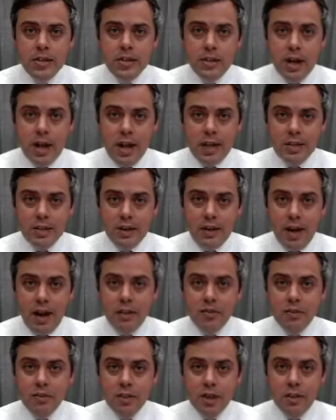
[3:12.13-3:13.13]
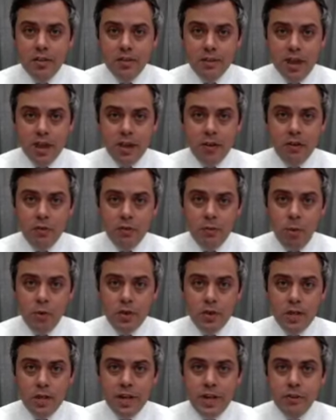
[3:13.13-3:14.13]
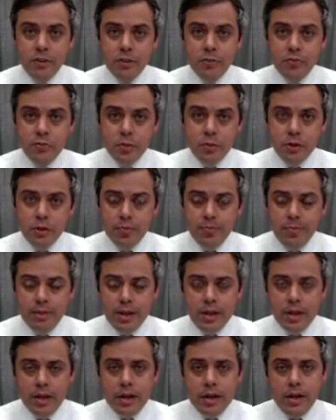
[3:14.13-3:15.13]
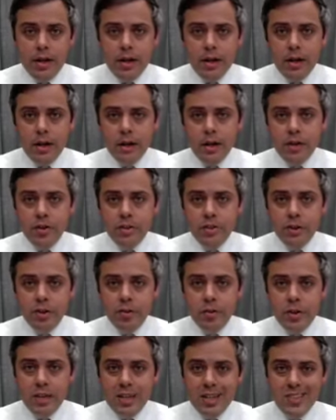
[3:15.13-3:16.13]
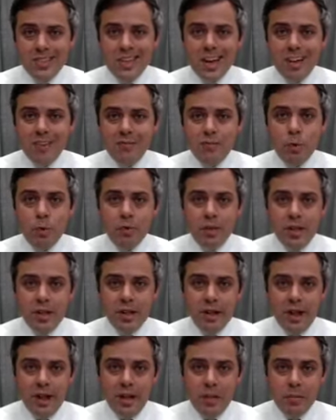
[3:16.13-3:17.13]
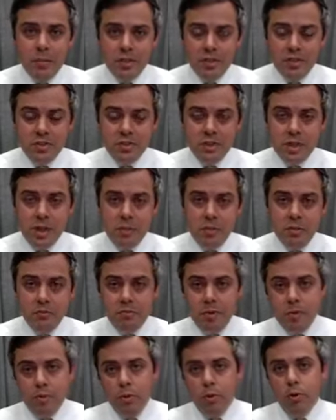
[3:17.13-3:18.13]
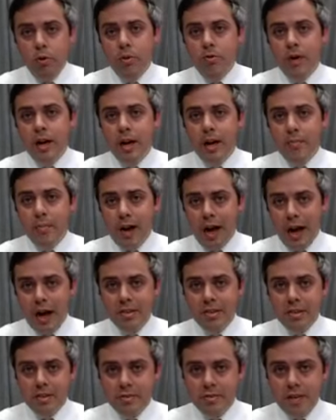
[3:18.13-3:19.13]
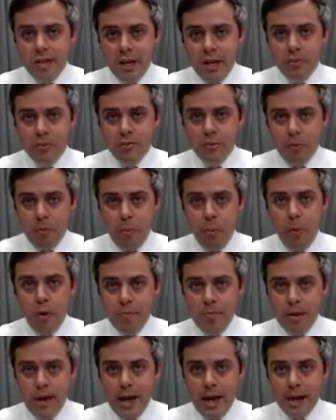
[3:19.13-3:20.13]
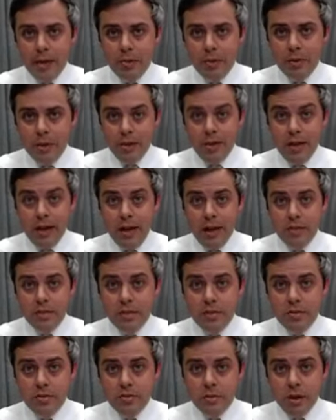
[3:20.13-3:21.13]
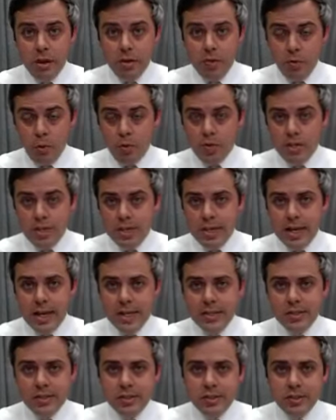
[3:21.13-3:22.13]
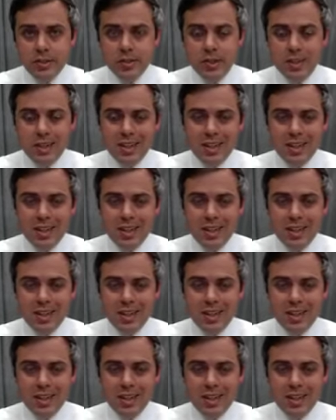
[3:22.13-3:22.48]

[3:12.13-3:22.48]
has a life cycle of 14 days or fewer. And so the inside 14-day number, this is the number of people who have had a positive test reported back within the last 14 days. And so that